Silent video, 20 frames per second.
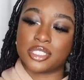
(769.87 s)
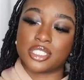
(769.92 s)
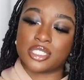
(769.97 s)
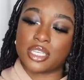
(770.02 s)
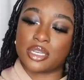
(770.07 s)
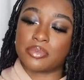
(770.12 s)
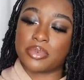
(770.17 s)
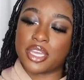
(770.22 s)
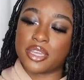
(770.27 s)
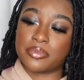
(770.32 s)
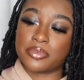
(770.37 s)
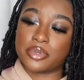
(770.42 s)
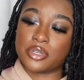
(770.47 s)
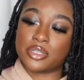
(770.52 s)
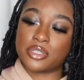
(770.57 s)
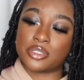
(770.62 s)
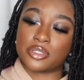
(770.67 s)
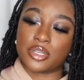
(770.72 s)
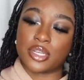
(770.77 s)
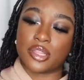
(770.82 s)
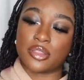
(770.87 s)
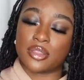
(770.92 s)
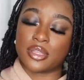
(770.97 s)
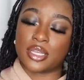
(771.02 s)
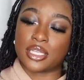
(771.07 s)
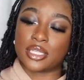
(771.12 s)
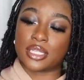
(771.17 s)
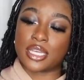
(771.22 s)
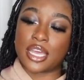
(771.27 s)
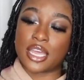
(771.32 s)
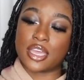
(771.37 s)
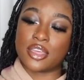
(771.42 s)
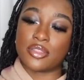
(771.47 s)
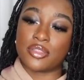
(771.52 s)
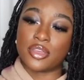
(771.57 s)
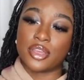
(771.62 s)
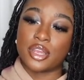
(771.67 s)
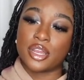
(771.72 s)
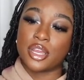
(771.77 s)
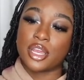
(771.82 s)
just like papers or anything like that in
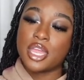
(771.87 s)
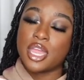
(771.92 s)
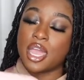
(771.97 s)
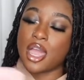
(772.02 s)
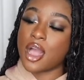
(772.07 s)
there,